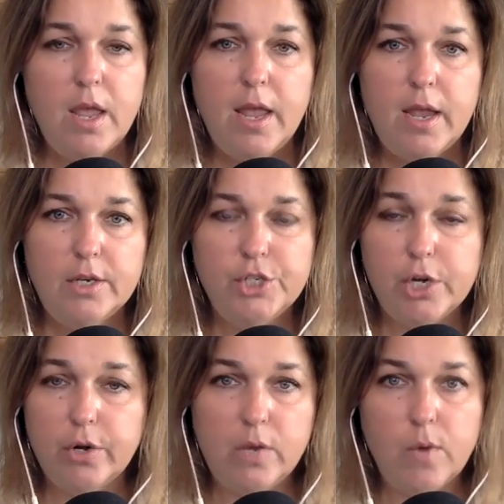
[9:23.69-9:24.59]
and
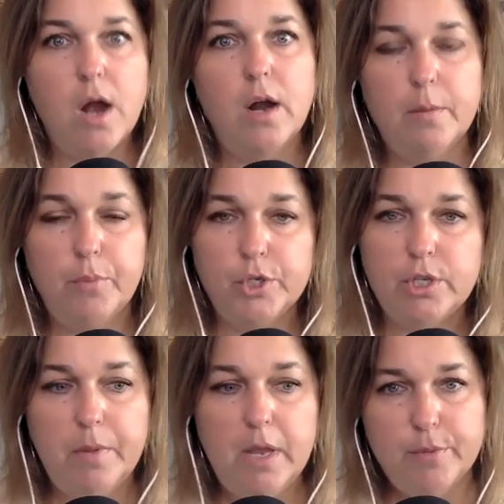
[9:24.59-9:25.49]
cheering you on and
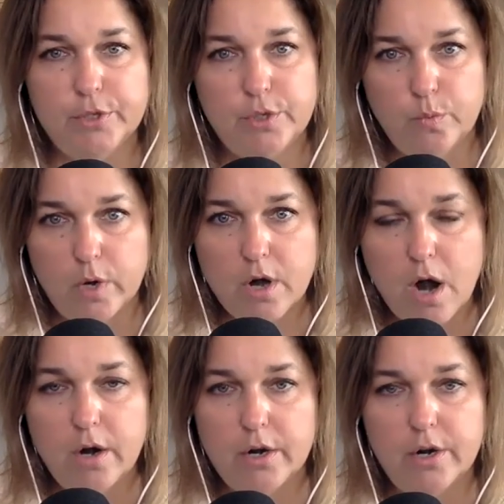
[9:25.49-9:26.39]
pushing people to work
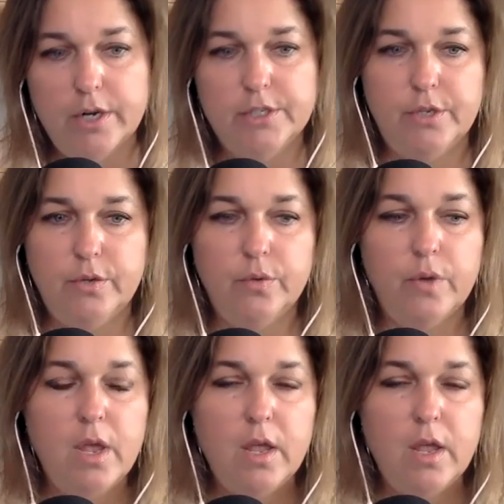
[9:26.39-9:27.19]
harder and to,